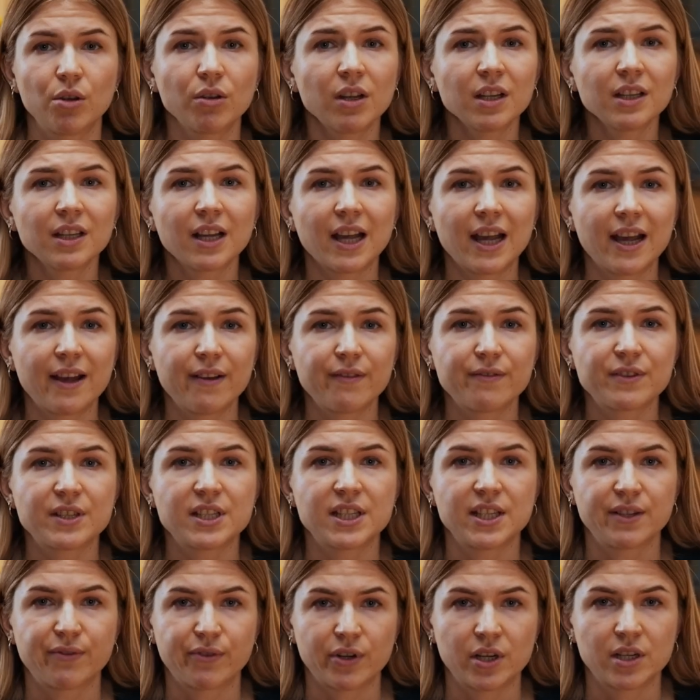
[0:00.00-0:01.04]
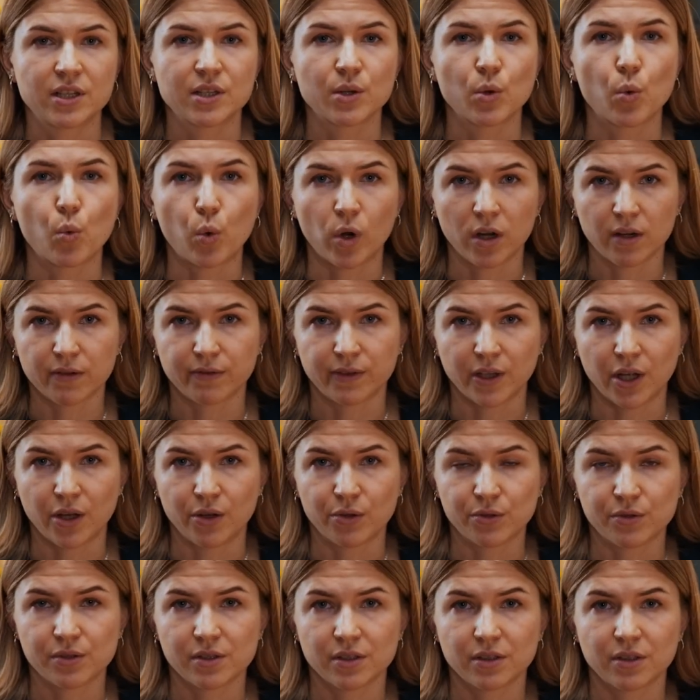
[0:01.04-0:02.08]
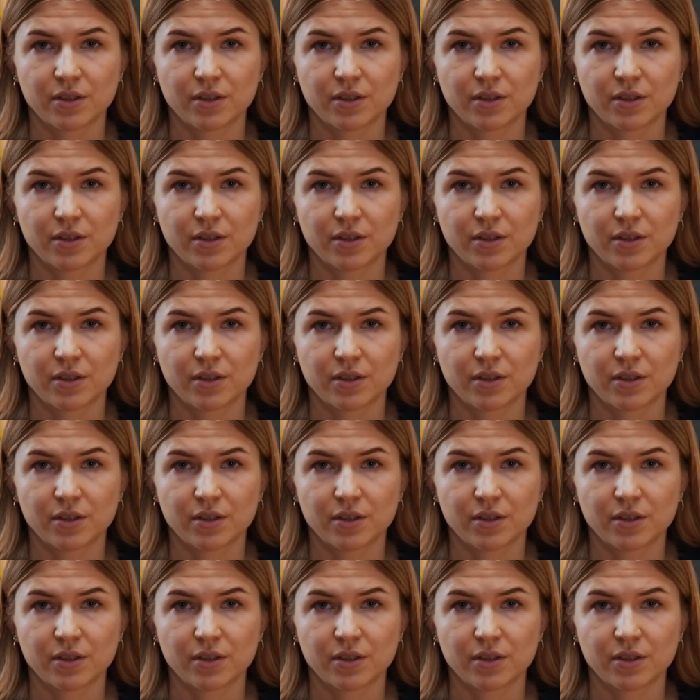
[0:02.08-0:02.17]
You can have different workflows